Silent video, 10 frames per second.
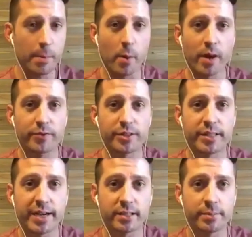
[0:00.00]
My wife
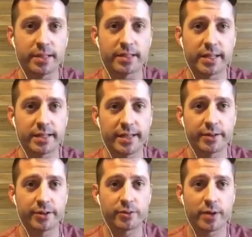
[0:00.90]
just texted me and said
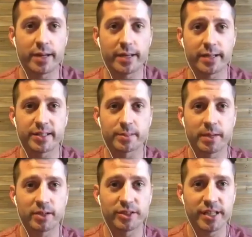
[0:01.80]
dinner is ready and it
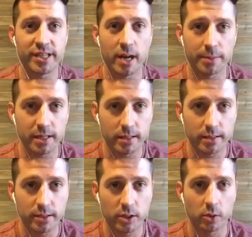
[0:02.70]
smells yummy.
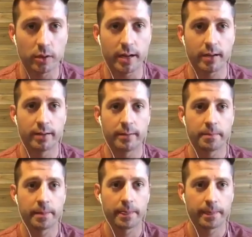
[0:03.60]
So,
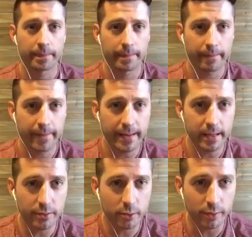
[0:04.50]

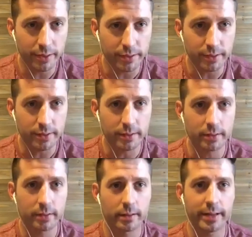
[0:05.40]
any other questions?
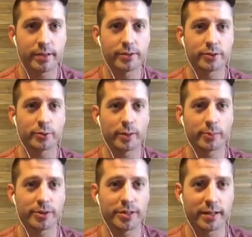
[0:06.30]
Thank you, Sue. I
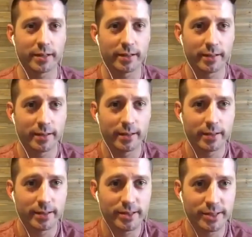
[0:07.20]
appreciate it.
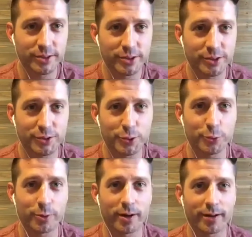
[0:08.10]
Sisters
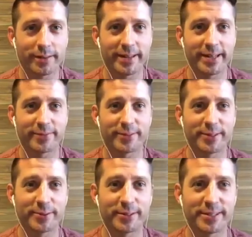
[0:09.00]
do rock. They definitely
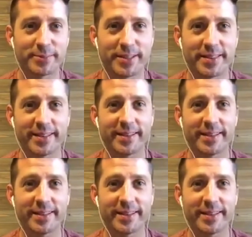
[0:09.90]
do, Elizabeth.